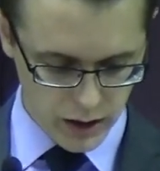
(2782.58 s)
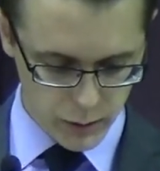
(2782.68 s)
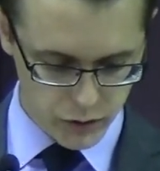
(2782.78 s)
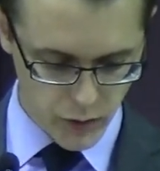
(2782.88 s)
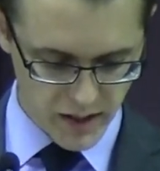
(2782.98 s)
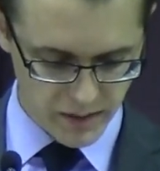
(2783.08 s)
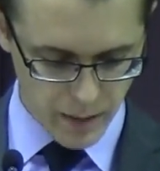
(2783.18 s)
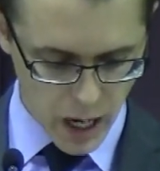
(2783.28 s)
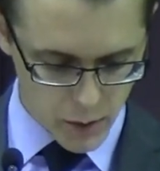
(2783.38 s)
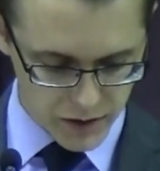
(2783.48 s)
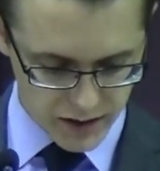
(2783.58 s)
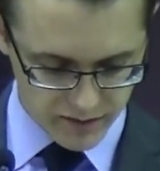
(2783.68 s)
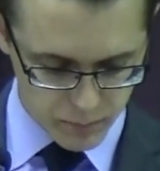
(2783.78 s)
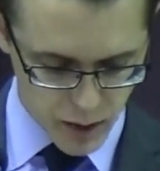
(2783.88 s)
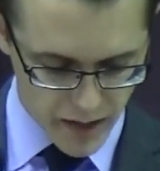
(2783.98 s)
He was granted power to
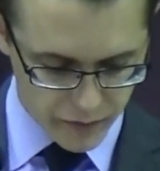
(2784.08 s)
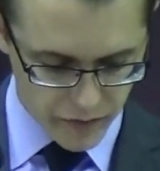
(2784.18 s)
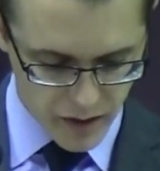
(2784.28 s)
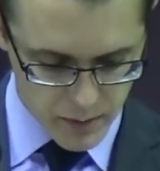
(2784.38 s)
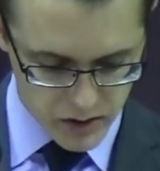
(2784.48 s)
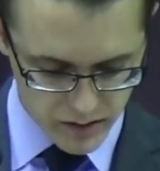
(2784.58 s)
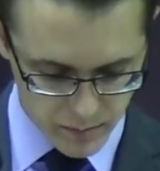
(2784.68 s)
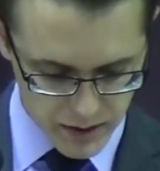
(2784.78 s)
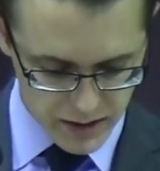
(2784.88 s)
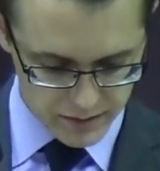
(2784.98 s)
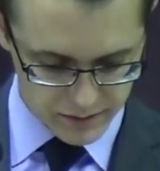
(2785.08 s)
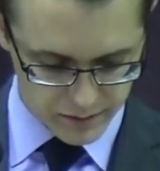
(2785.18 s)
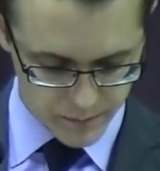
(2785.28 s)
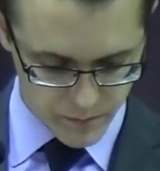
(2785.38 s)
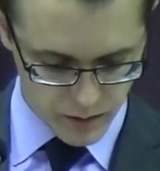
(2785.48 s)
give breath to the image of the
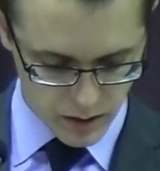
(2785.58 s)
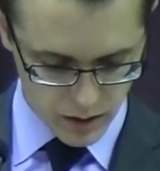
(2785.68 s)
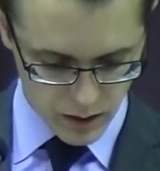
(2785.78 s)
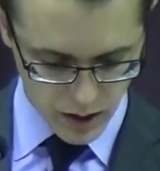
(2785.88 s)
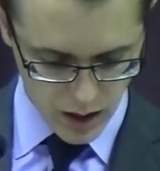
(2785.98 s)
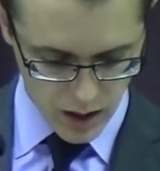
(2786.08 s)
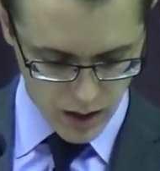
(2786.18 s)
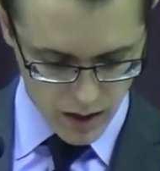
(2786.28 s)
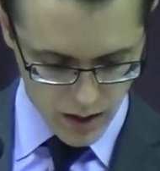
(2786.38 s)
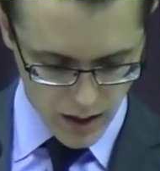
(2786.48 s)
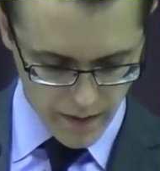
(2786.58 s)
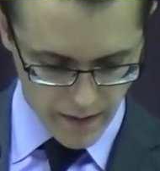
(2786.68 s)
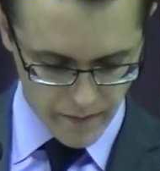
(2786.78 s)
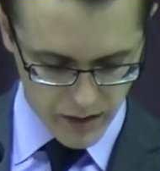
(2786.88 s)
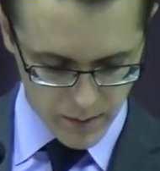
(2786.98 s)
beast,
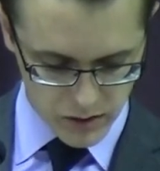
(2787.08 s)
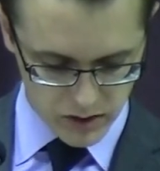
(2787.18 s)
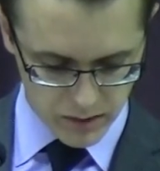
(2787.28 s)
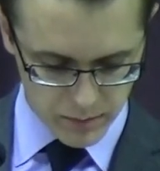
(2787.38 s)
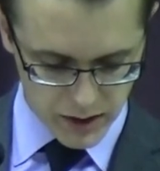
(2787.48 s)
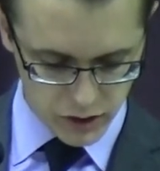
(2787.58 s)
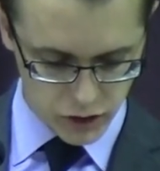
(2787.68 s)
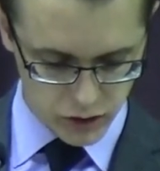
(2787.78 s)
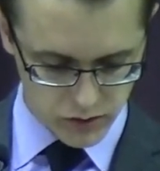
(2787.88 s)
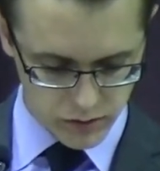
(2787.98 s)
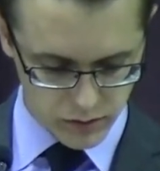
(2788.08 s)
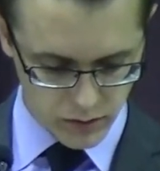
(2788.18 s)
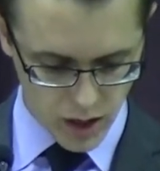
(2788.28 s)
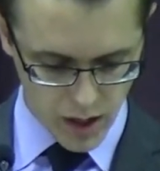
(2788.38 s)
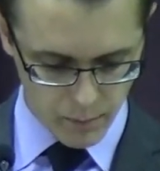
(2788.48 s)
that the image of the beast should
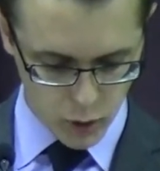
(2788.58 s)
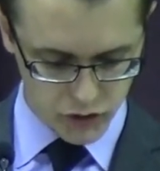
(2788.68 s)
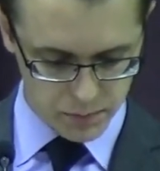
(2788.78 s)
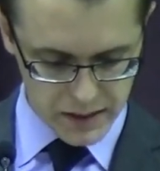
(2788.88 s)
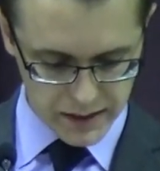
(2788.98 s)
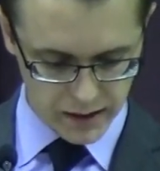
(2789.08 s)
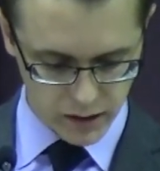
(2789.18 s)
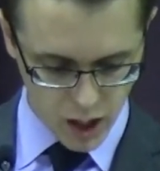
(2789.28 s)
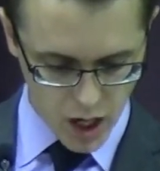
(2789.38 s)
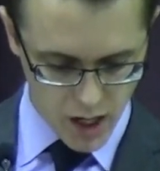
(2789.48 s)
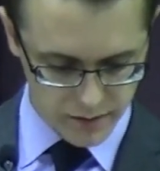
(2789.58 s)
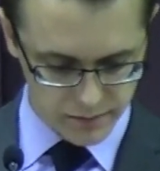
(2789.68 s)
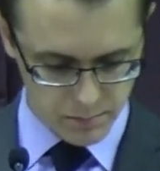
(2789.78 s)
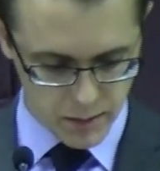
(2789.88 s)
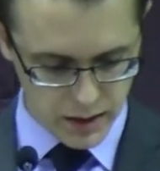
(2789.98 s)
uh, both speak and
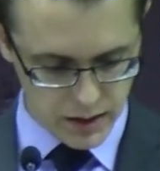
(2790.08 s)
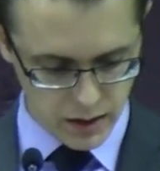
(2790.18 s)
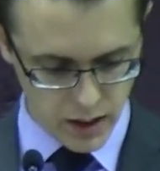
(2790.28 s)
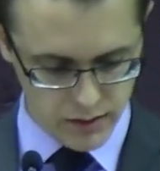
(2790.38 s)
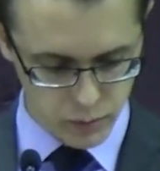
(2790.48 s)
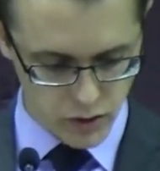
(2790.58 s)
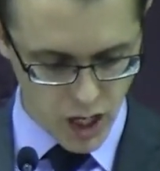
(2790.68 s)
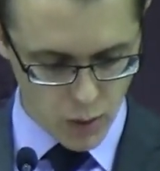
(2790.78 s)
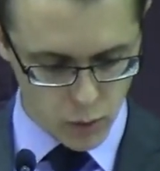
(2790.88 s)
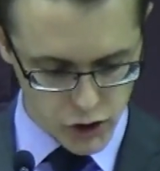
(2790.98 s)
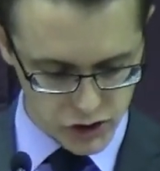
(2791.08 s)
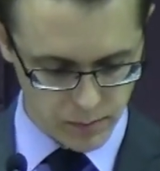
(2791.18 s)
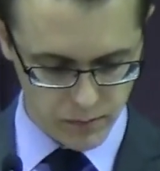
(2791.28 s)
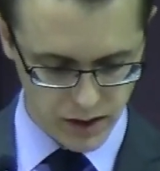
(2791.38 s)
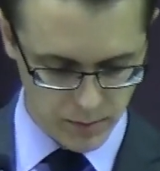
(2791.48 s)
cause many as would not
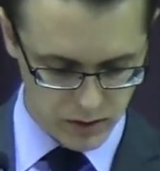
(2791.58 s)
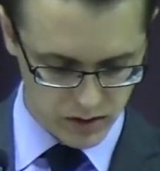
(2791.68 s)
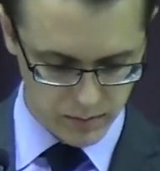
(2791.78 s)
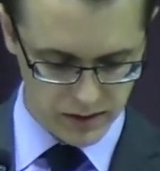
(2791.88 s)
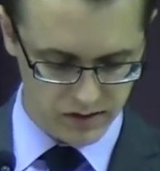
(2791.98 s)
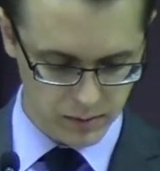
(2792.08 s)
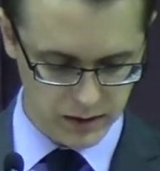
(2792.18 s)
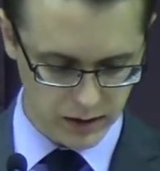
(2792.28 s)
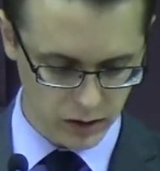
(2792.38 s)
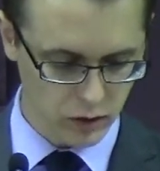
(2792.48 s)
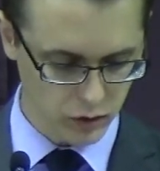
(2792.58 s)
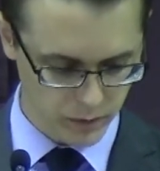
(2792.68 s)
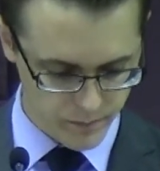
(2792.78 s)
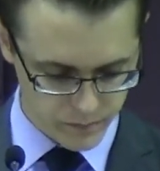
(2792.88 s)
worship the image of the beast to be killed.